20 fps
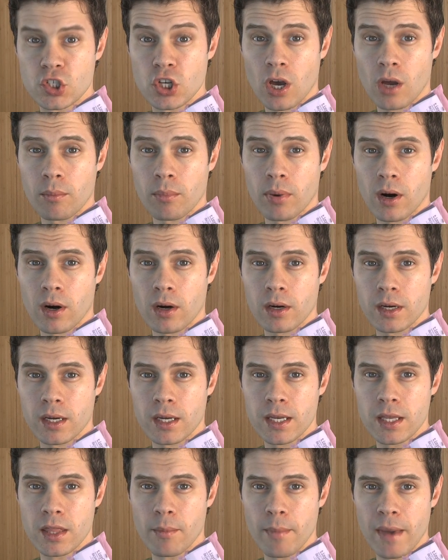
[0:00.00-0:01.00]
John
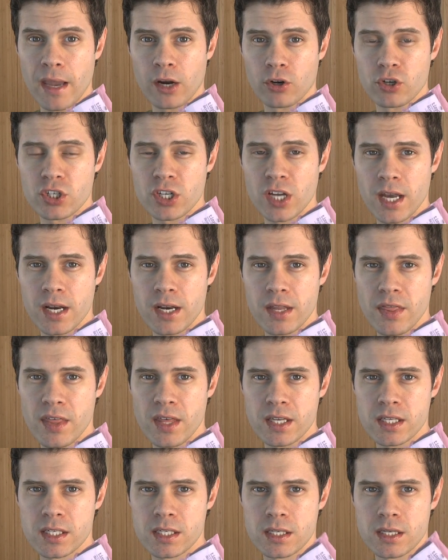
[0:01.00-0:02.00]
Park in the Maker Shed.
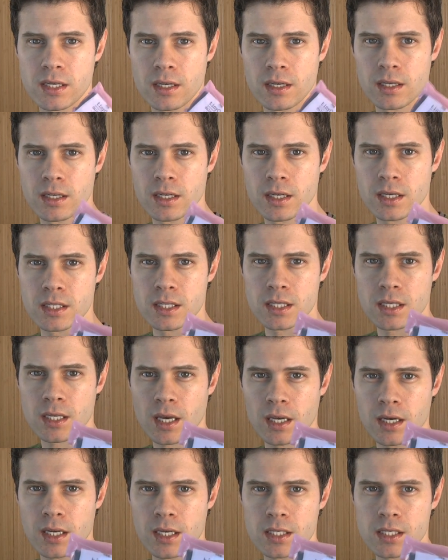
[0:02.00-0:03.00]
This is the
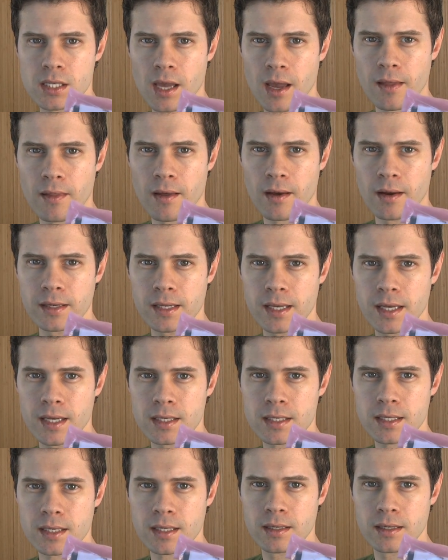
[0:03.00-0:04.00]
TinyCylon
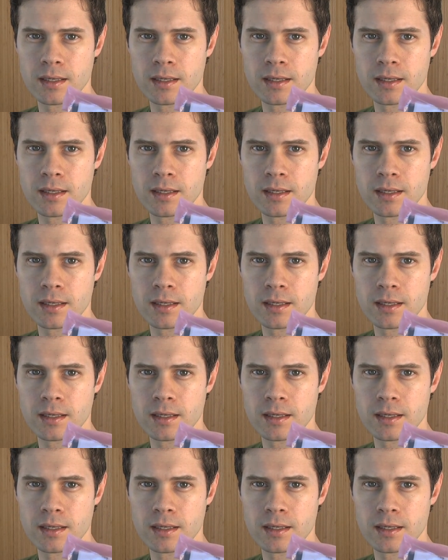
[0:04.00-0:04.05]
kit.